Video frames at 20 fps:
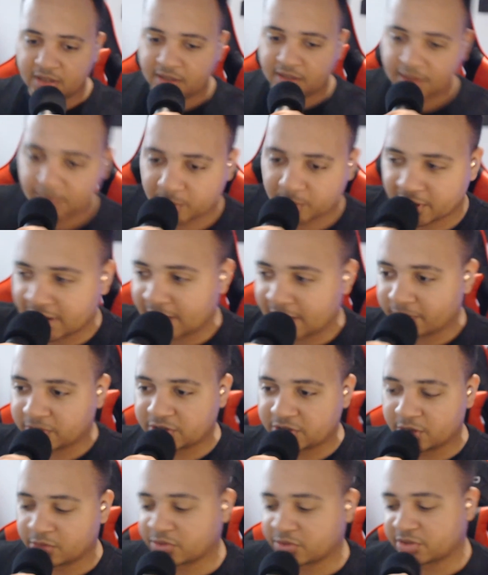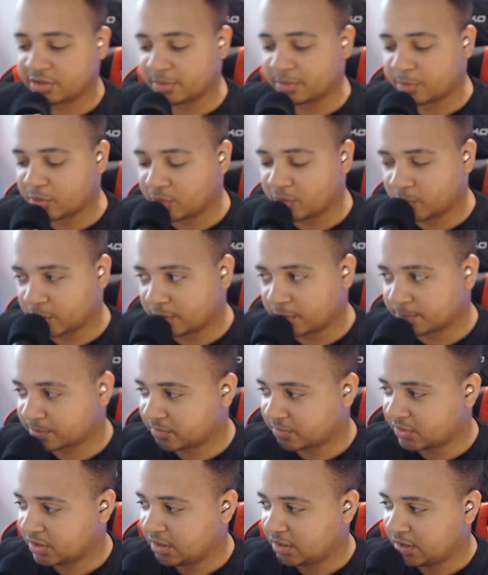I'm going to have a Doge to the moon one.
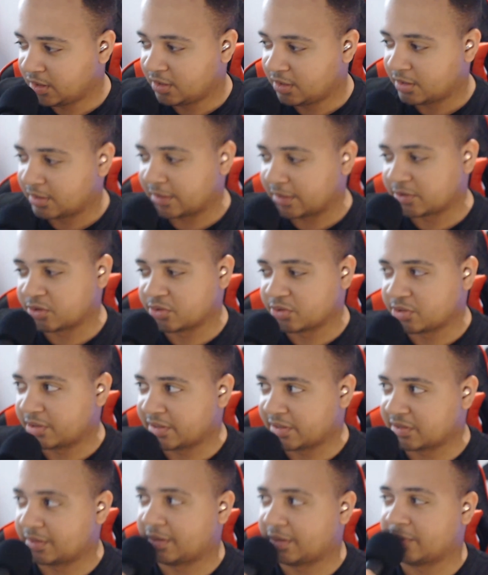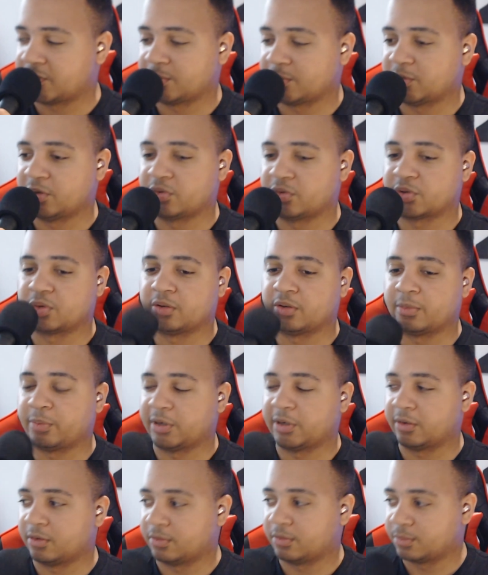And I told you guys I'll have some Dogecoin
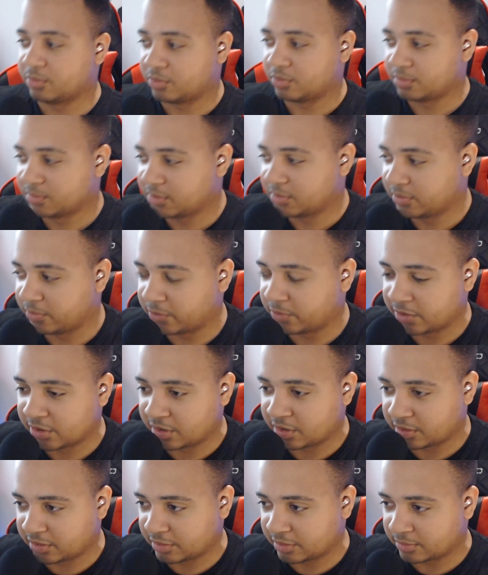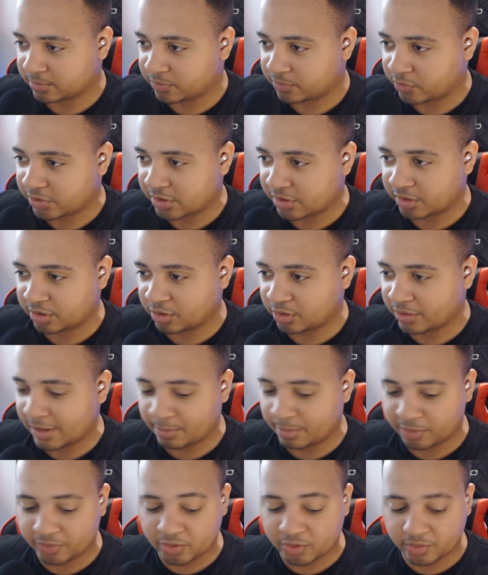apparel for y'all to grab
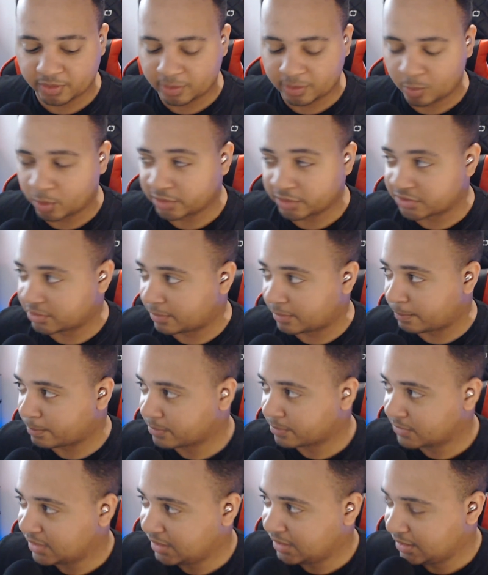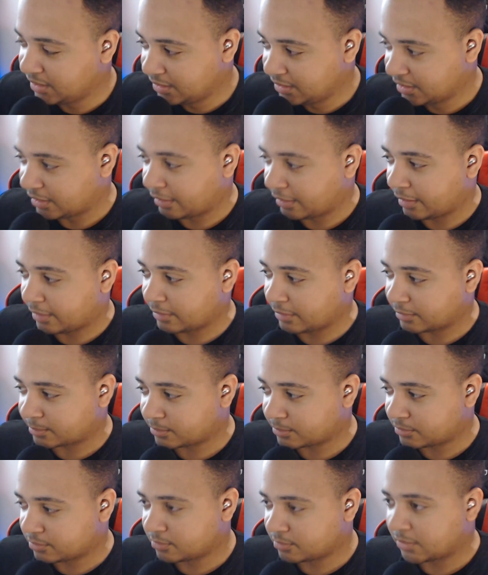if you really want some.
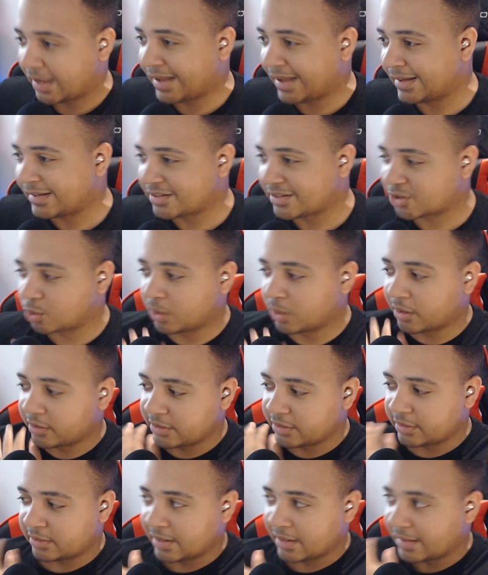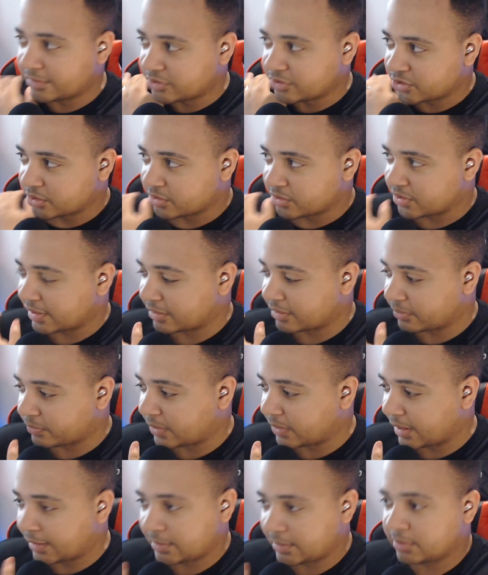Highest quality cotton shirts I could
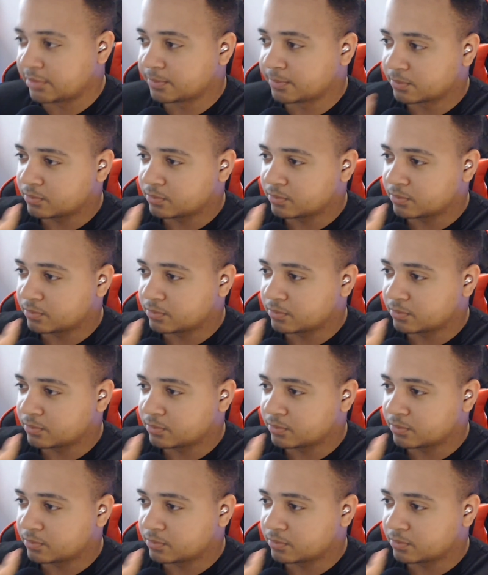find.